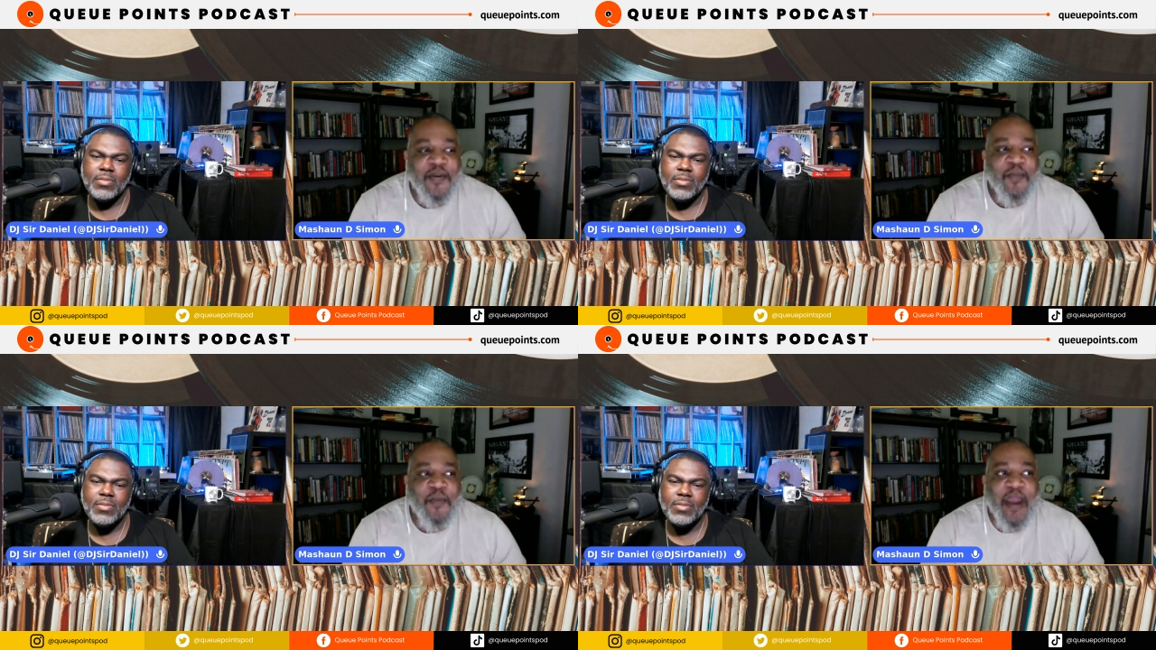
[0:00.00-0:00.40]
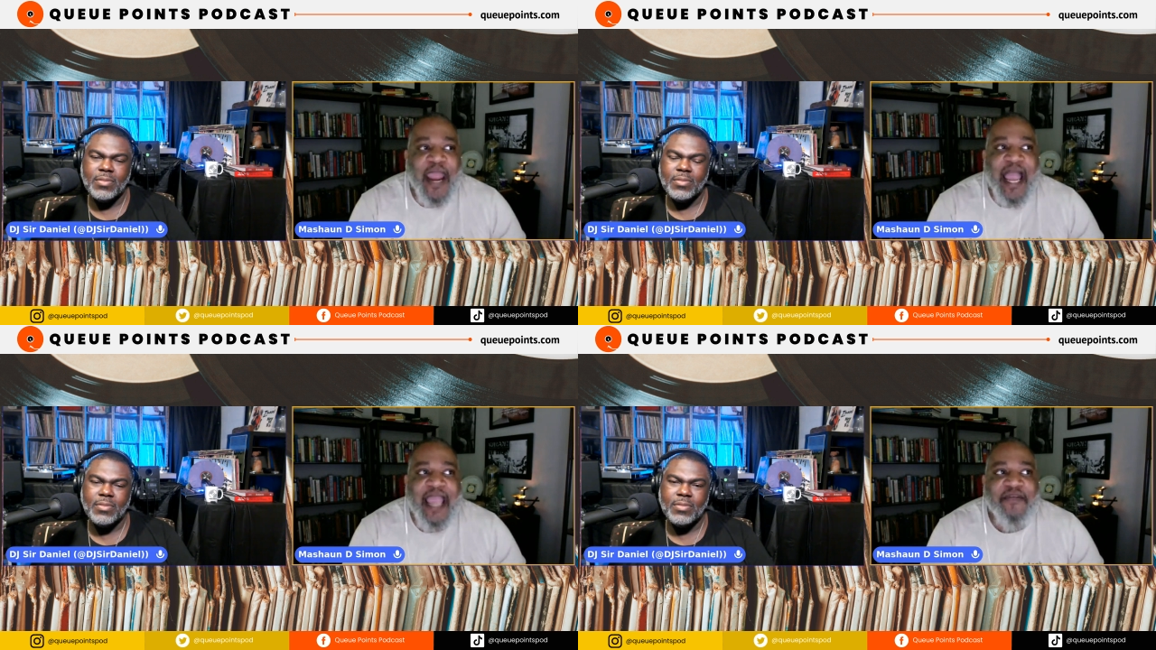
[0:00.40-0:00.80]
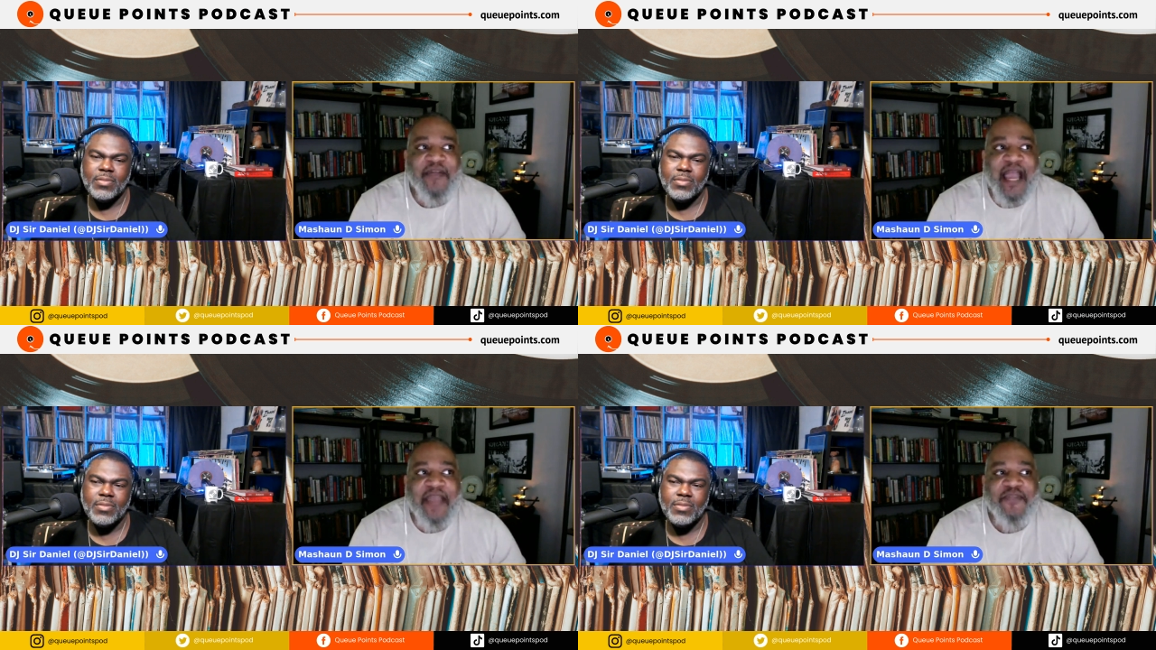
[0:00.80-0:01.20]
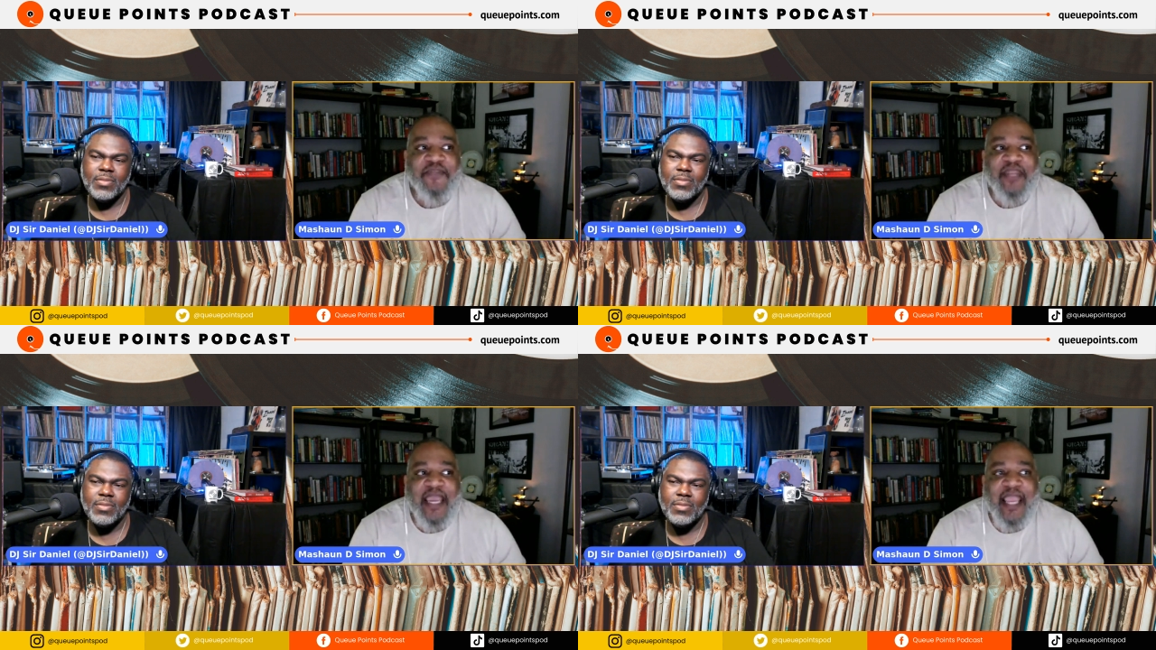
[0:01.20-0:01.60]
Speaker 1: mm-hmm. where I I
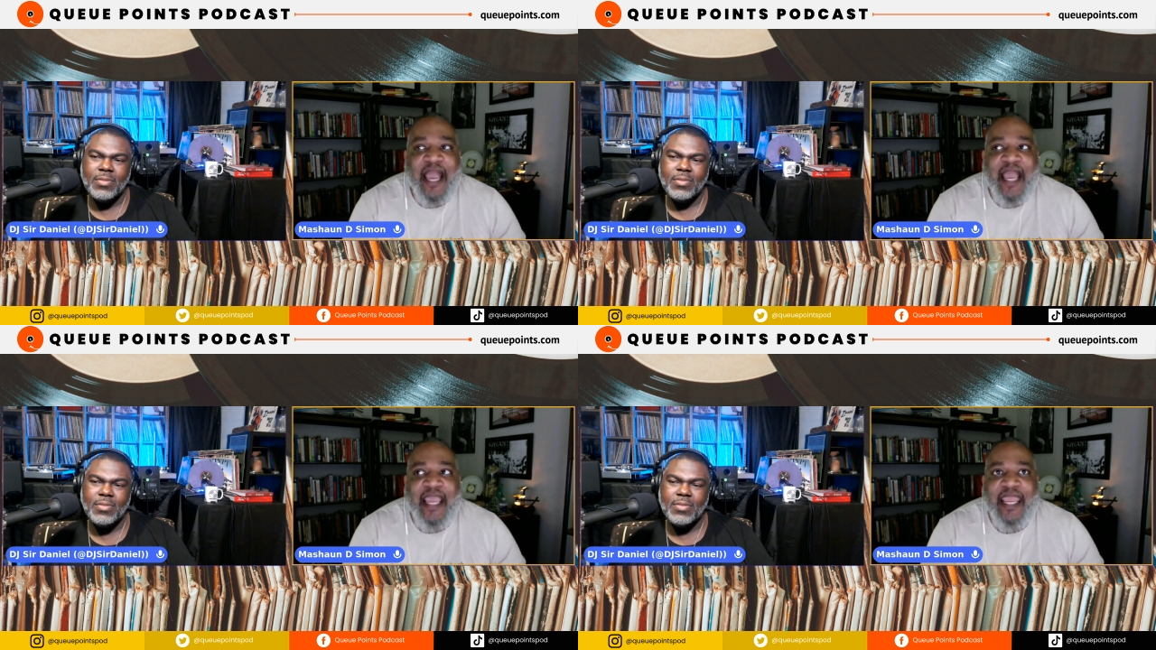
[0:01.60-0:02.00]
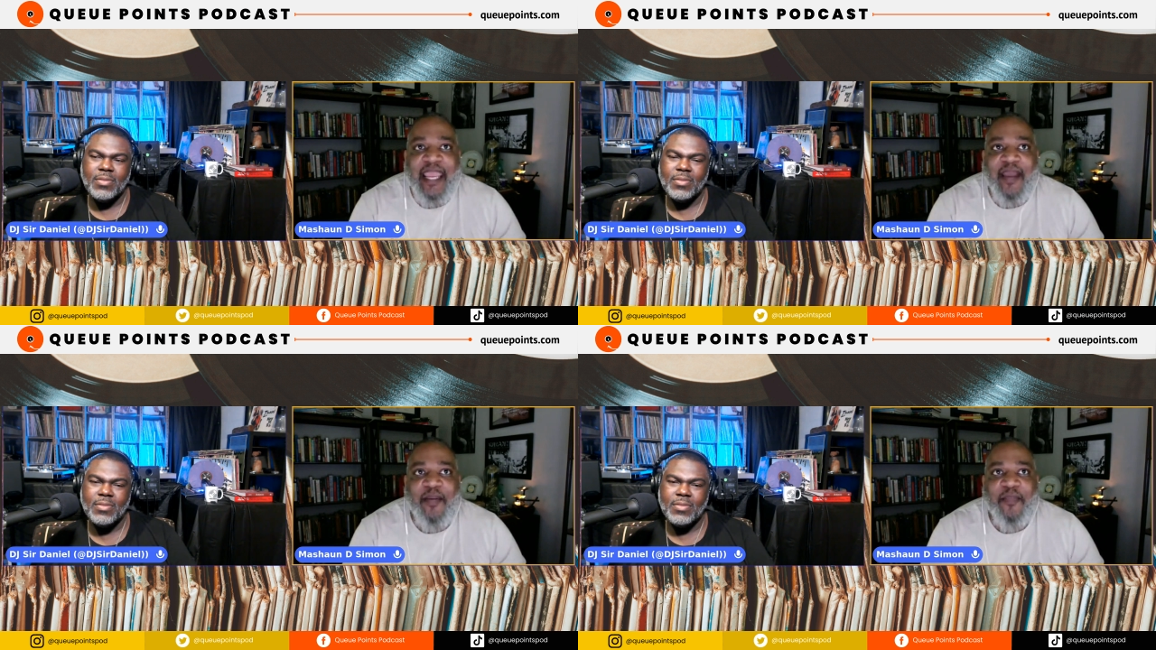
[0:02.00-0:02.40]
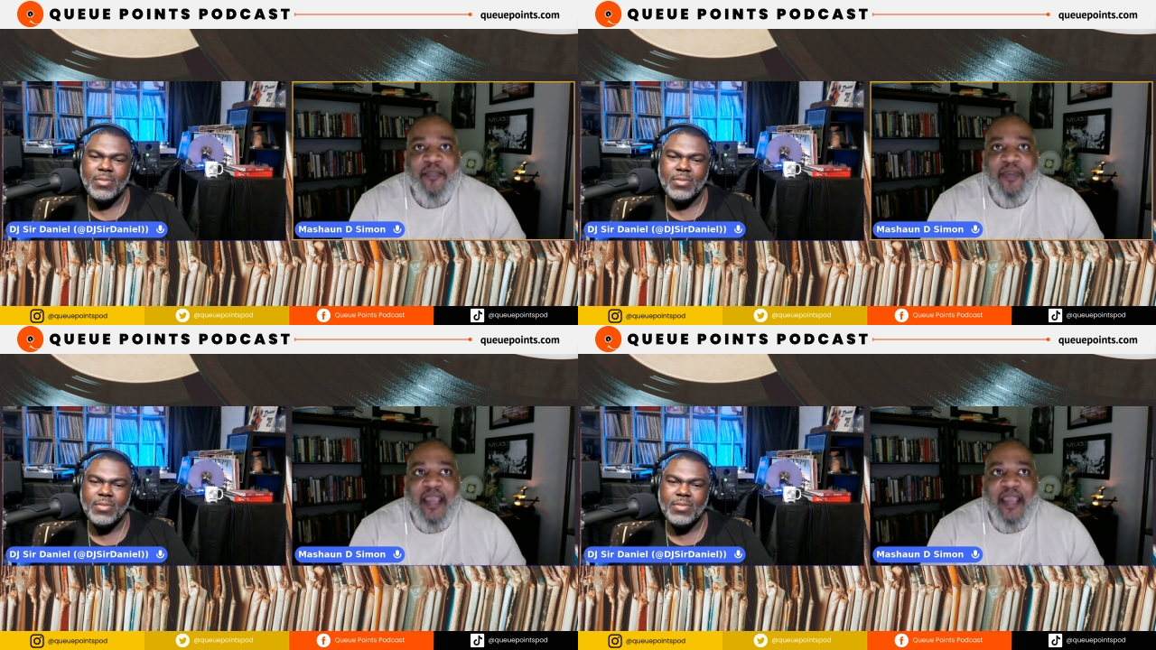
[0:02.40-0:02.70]
feel like I am